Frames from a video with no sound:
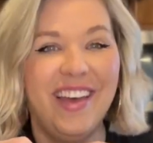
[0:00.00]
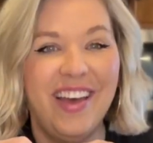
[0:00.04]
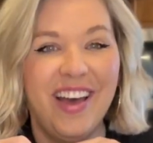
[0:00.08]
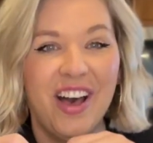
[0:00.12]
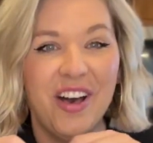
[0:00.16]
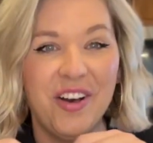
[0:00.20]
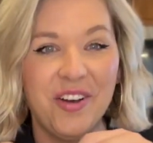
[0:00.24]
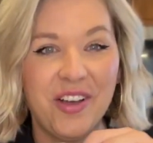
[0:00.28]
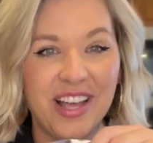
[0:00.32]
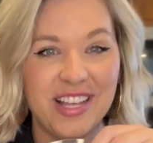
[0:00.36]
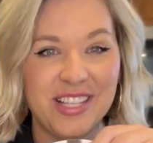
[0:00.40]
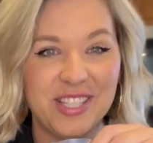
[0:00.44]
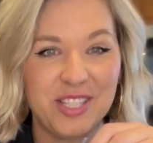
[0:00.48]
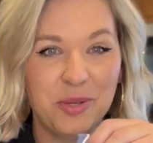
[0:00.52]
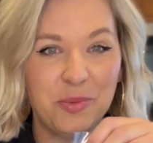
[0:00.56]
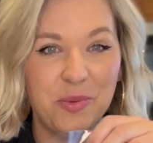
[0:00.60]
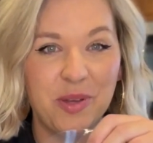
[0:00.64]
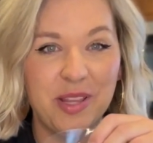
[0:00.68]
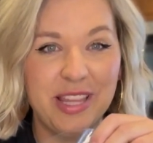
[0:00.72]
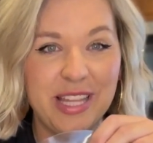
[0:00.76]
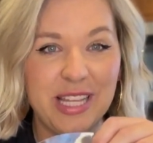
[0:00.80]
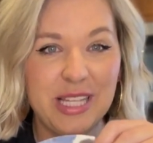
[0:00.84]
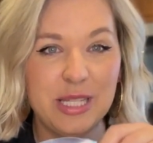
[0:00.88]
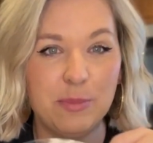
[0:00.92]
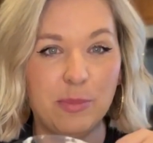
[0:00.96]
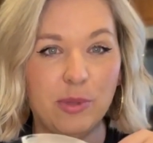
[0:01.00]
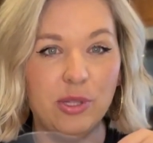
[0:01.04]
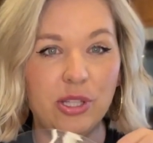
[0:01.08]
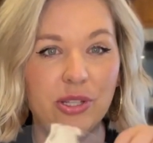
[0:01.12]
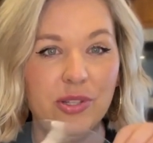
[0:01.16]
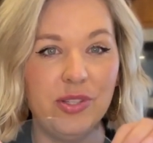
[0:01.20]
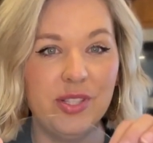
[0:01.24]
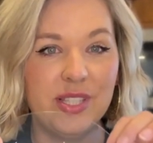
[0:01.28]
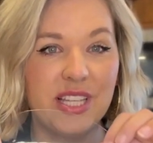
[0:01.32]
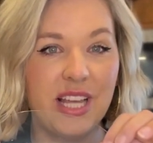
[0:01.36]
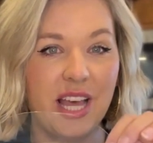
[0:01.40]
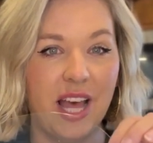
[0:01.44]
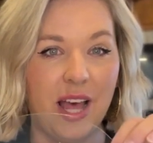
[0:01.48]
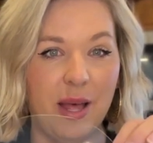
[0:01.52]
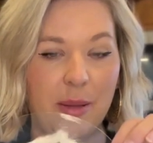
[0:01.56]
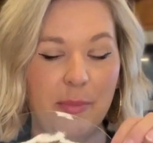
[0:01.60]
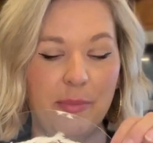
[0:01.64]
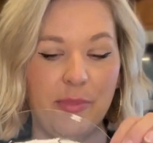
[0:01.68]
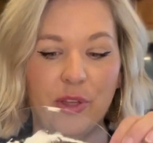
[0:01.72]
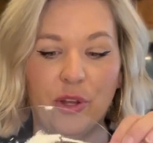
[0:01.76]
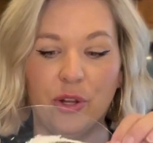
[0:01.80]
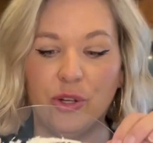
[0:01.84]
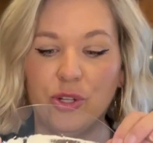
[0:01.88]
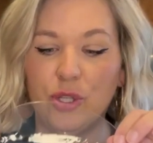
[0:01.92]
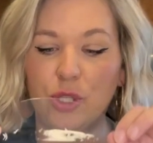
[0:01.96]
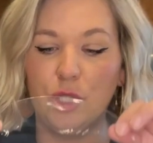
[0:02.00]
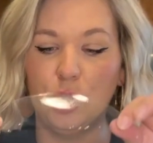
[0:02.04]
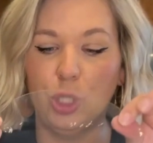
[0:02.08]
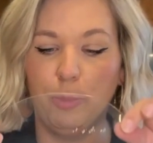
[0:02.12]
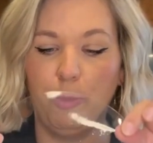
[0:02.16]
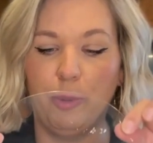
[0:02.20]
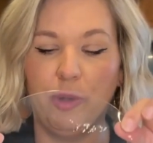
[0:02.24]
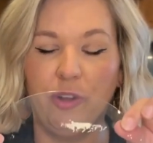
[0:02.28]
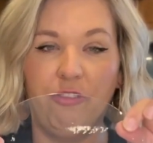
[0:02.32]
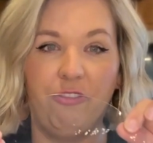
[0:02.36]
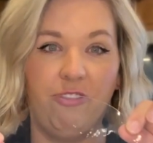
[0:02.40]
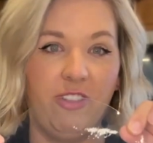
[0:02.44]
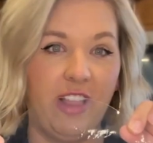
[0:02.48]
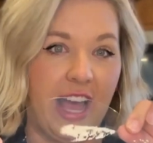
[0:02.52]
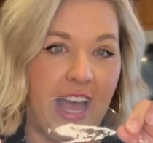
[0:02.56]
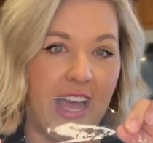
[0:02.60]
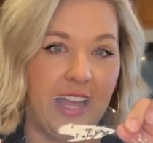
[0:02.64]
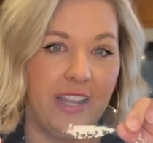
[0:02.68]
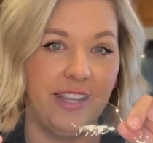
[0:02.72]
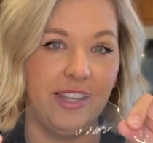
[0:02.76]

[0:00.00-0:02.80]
Okay, so when these balloons come, they're super flat.